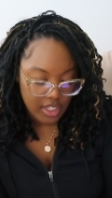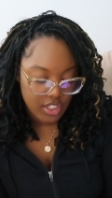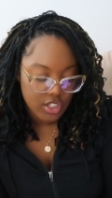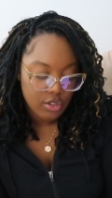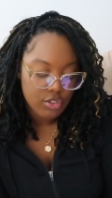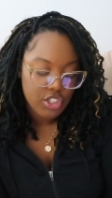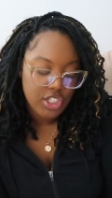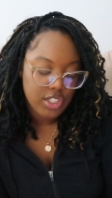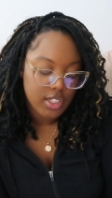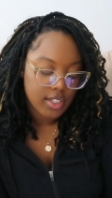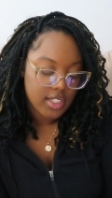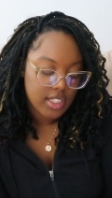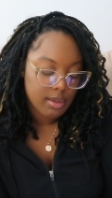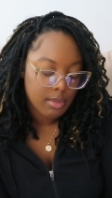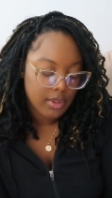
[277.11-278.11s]
So she
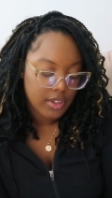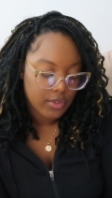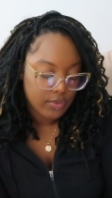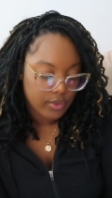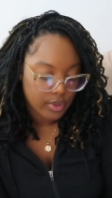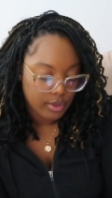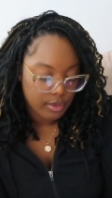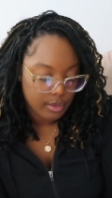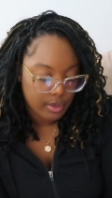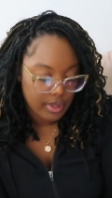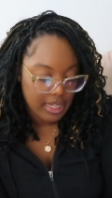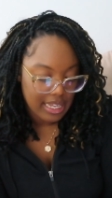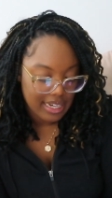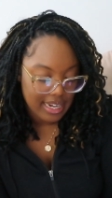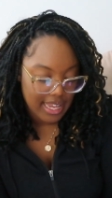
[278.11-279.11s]
took some of the fruit
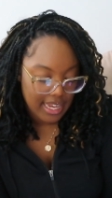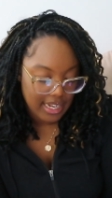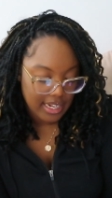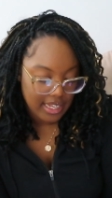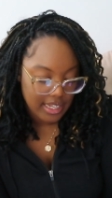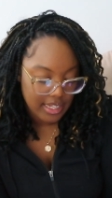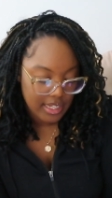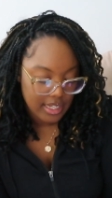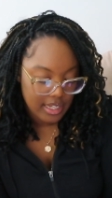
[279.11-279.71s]
and ate it.